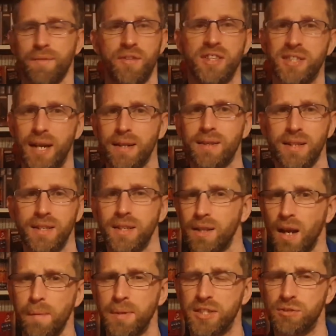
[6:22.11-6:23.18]
If there's anything you'd
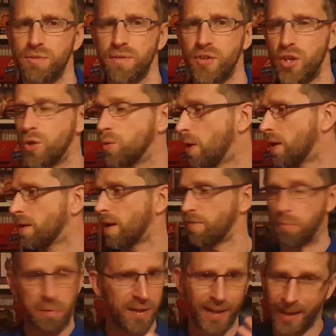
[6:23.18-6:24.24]
like me to review,
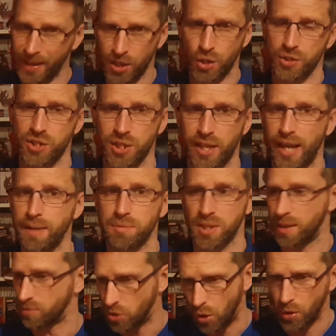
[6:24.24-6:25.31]
I've played lots of games
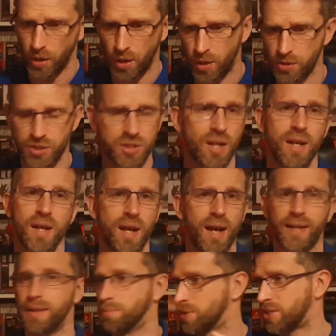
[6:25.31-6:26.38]
and I've got lots,
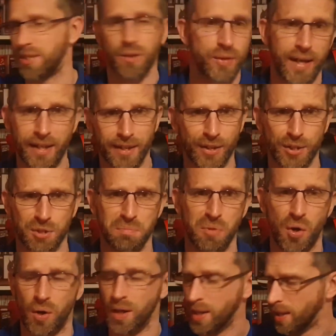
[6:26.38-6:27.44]
and I'm still getting lots
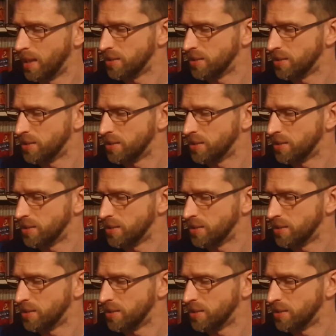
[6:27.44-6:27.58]
more.